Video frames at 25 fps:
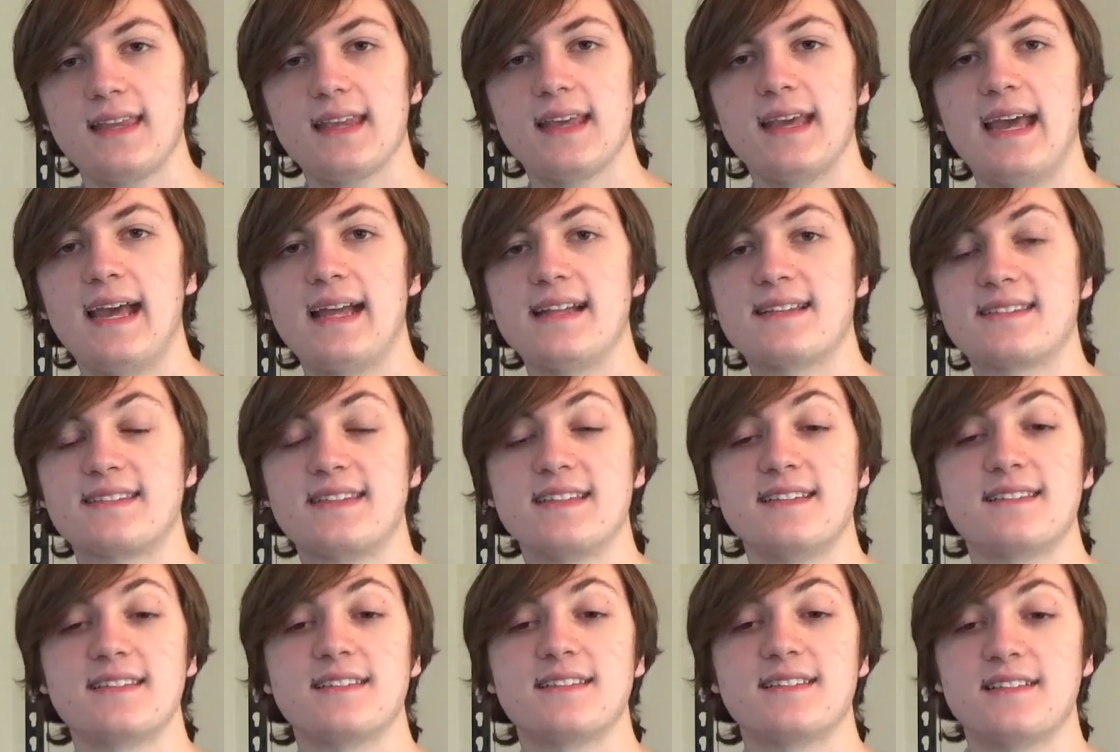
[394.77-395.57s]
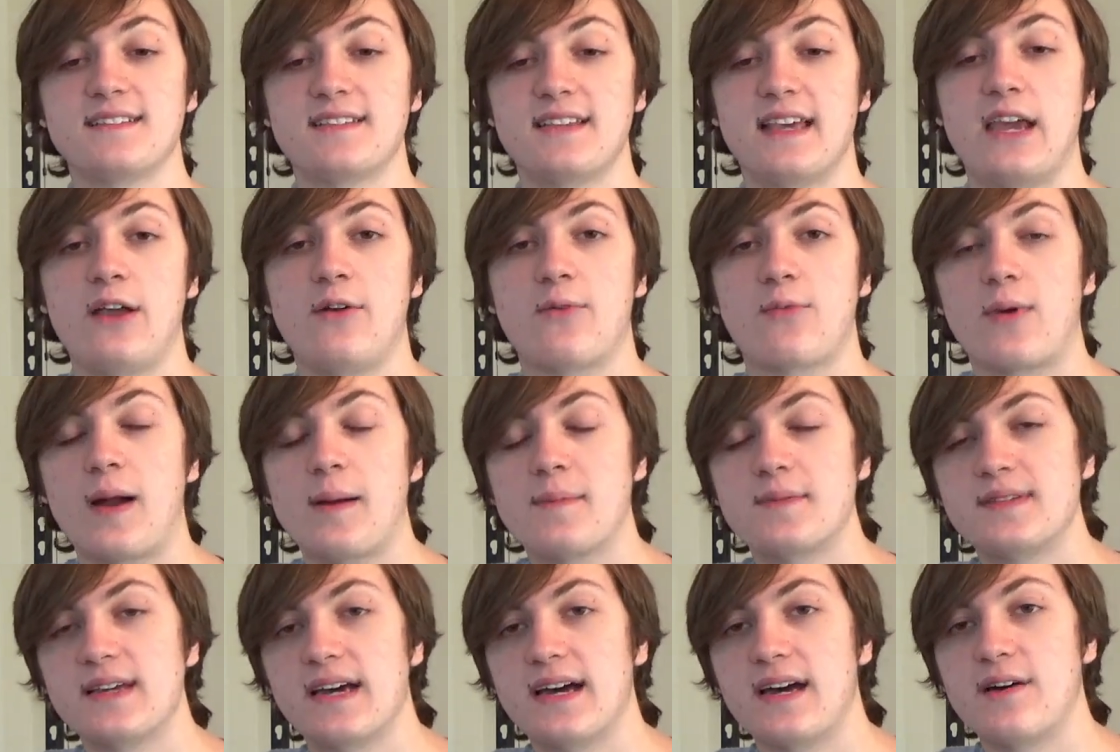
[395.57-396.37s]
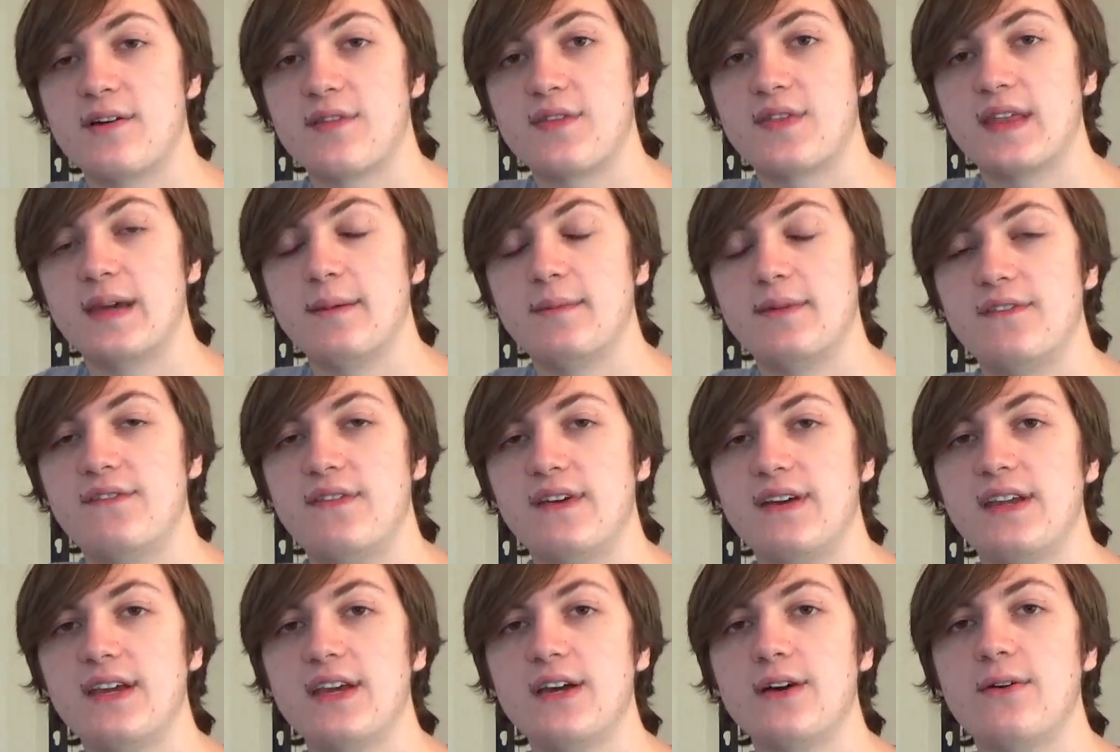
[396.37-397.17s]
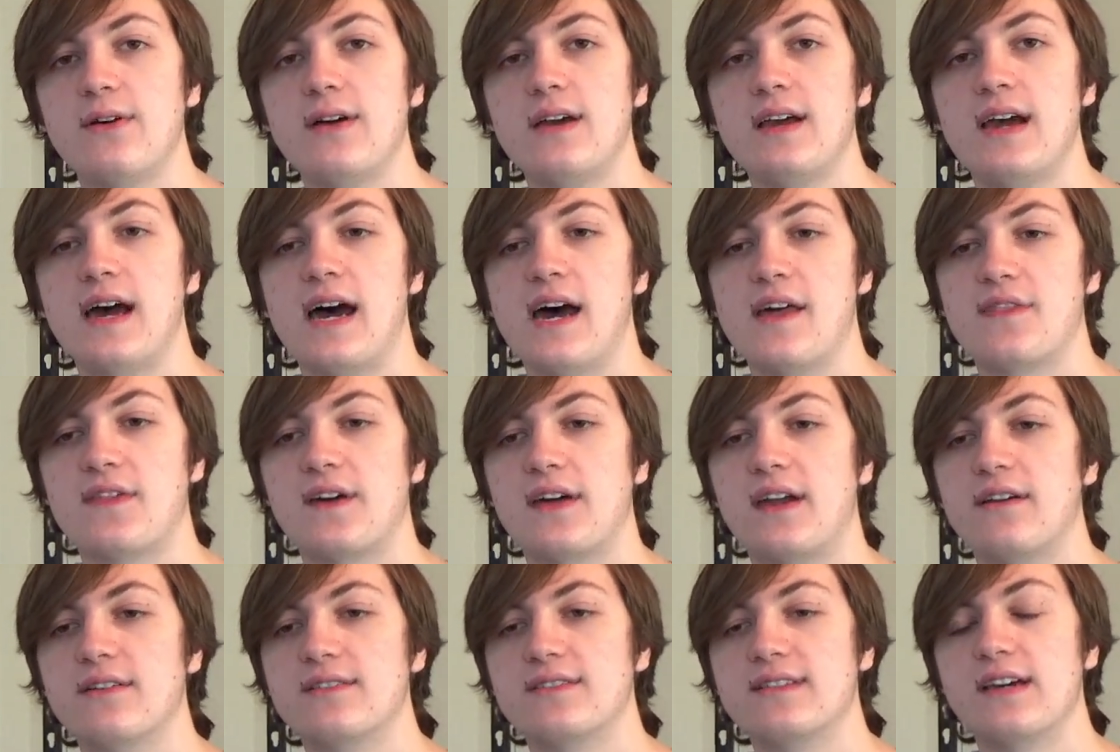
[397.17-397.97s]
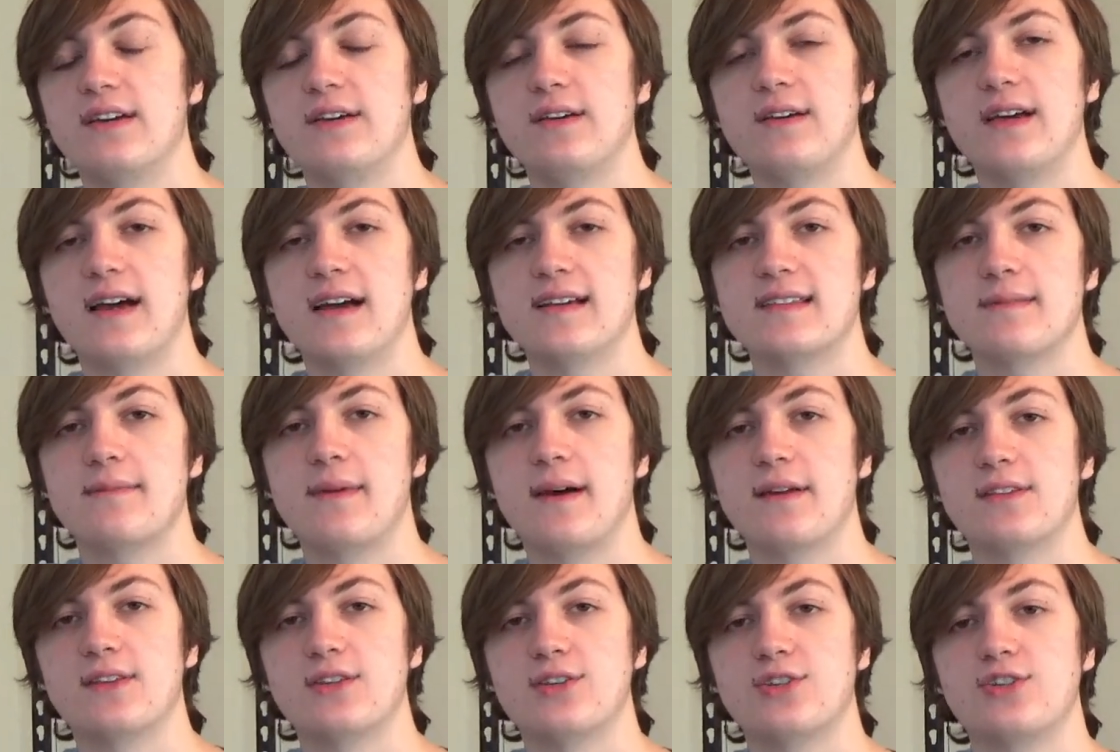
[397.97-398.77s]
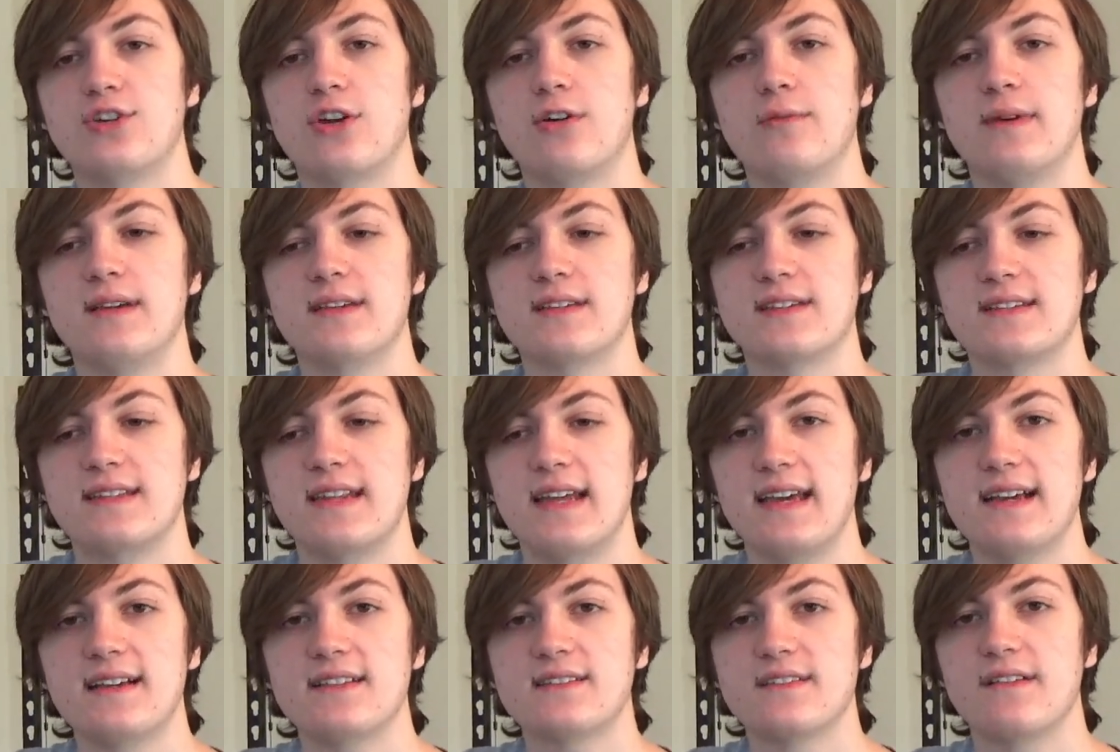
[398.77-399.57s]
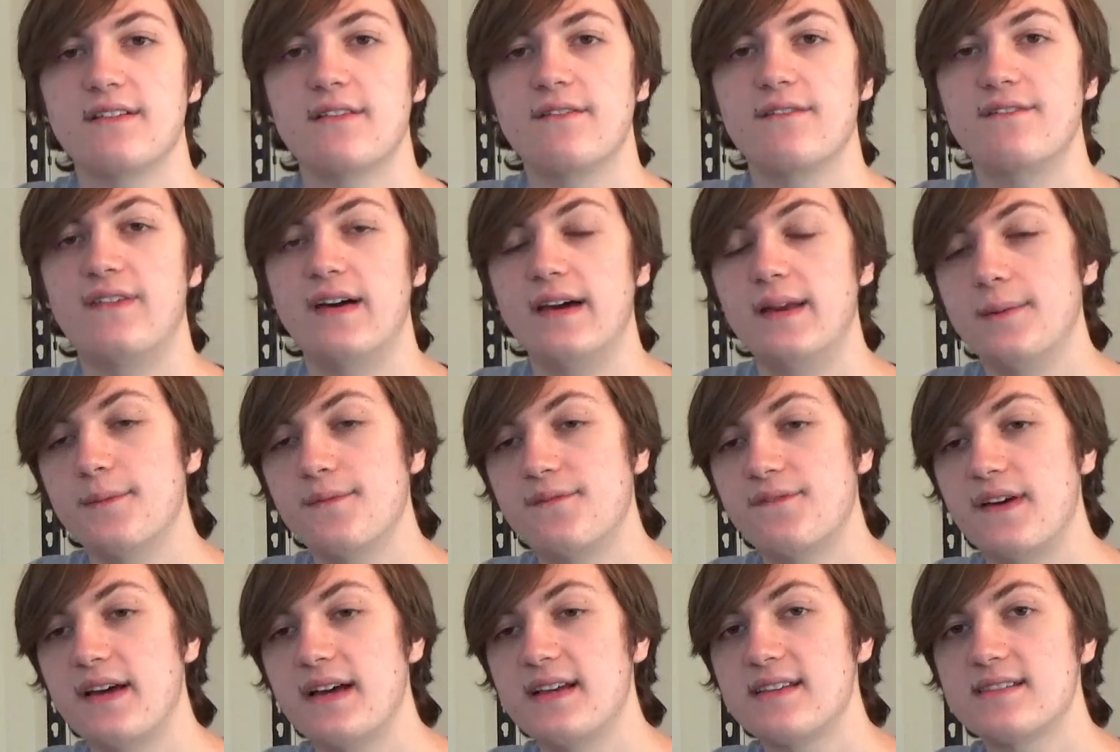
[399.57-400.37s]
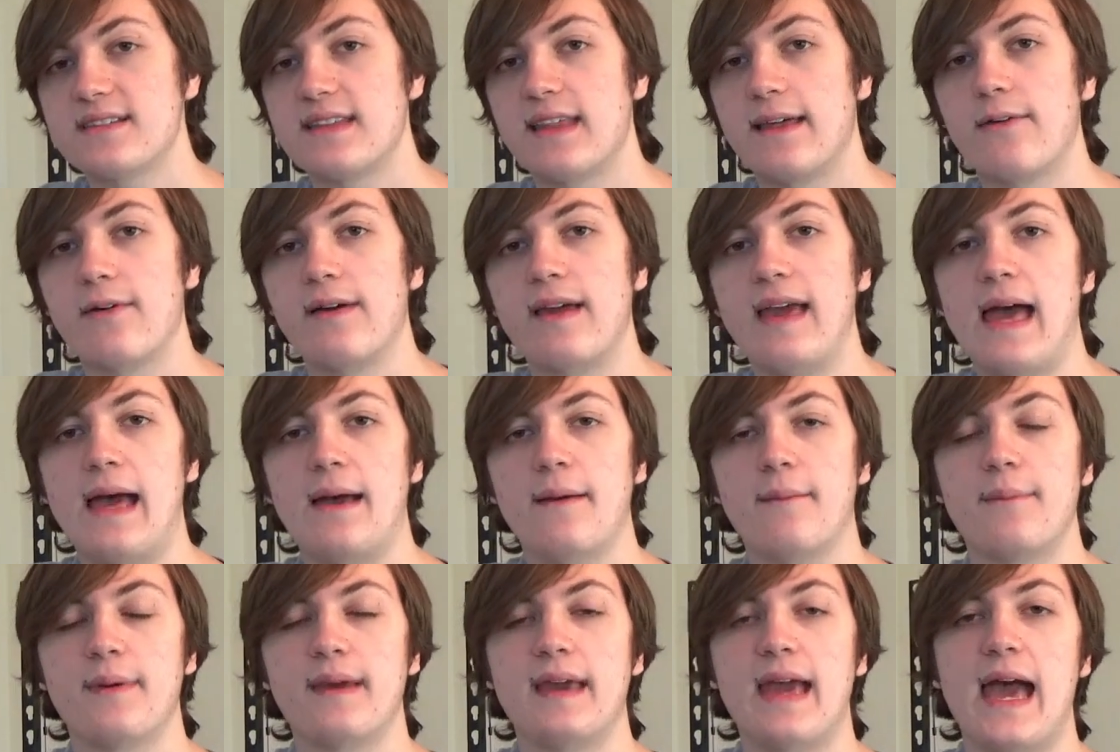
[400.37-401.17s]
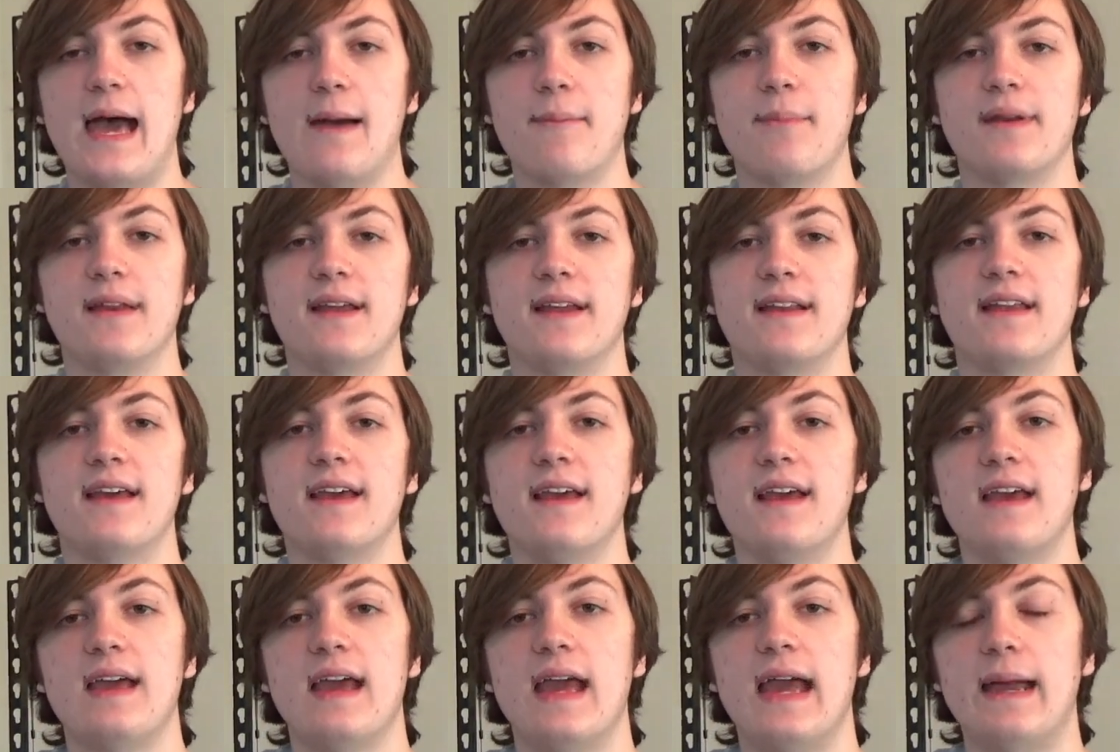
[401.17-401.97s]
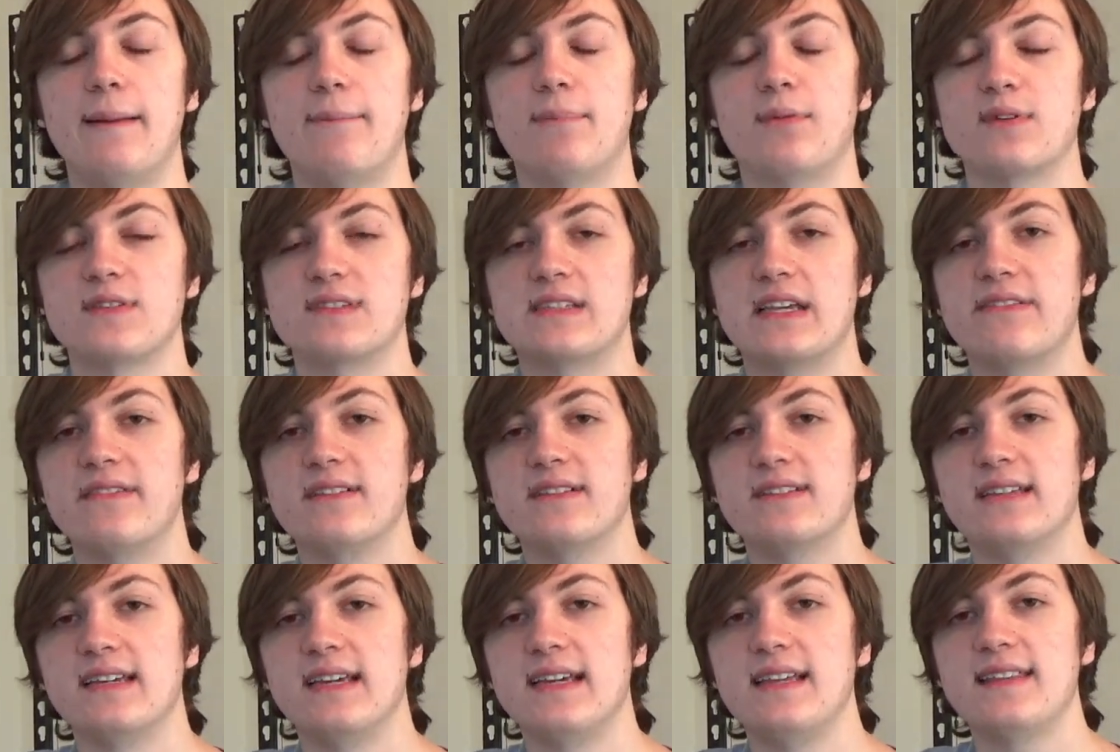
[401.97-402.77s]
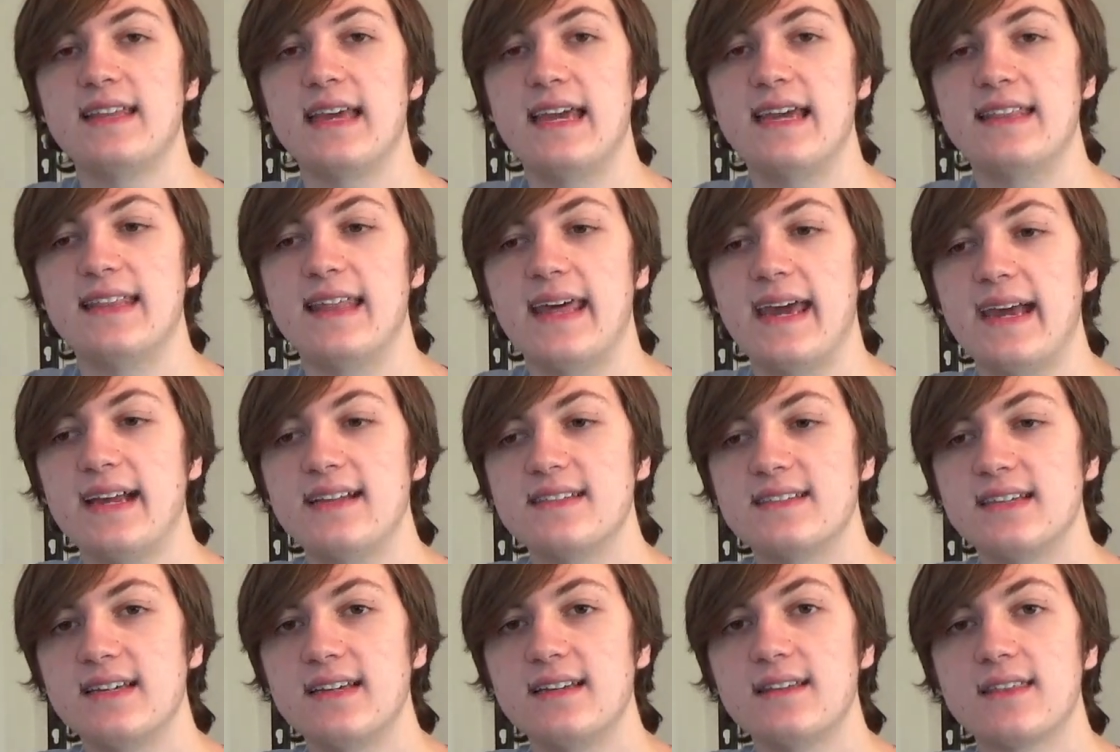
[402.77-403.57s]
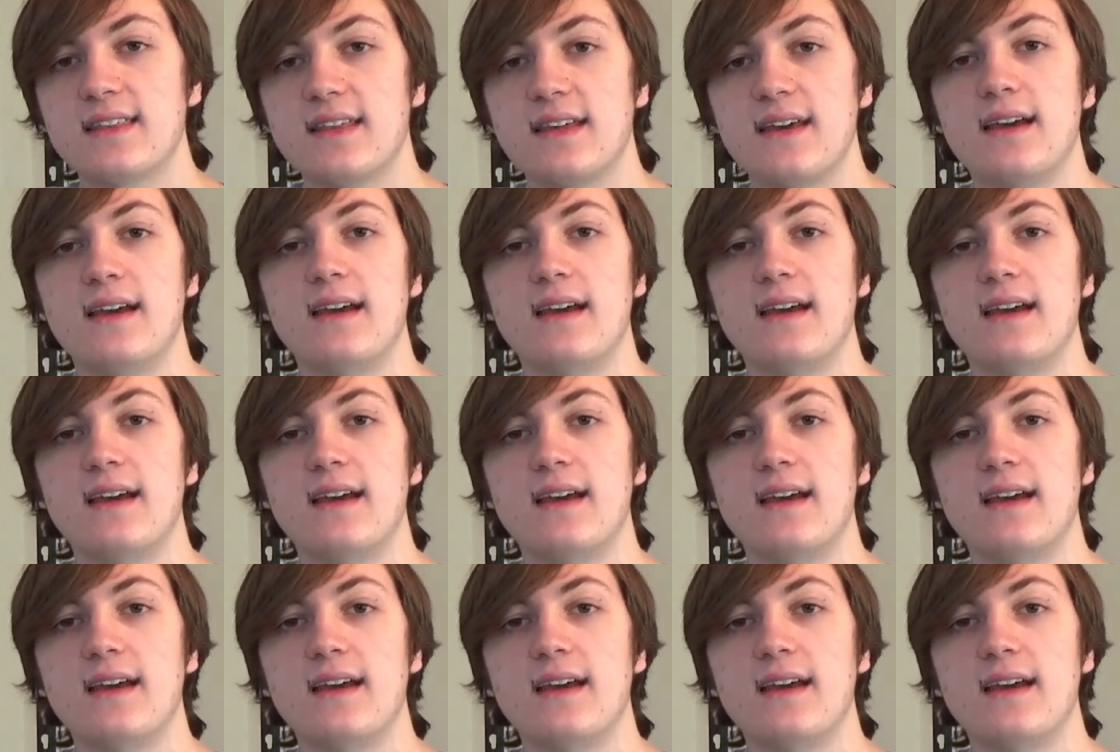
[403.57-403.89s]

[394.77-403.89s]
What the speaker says: And since this is a reptile-themed video, I thought I would tell you guys about the Show Me Snakes Venom Fest that will be happening April 17th and the 18th.